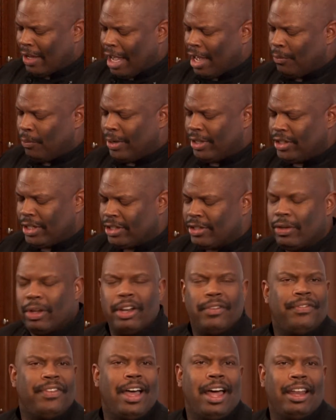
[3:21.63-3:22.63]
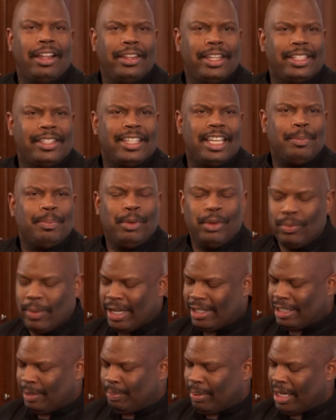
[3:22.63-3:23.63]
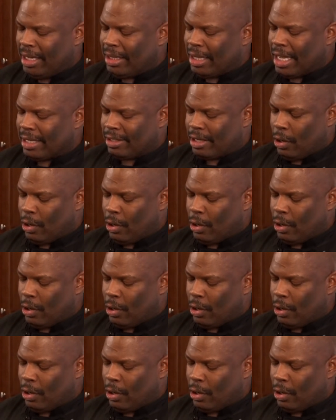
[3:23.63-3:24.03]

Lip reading: And we're just going to follow the simple recipe that's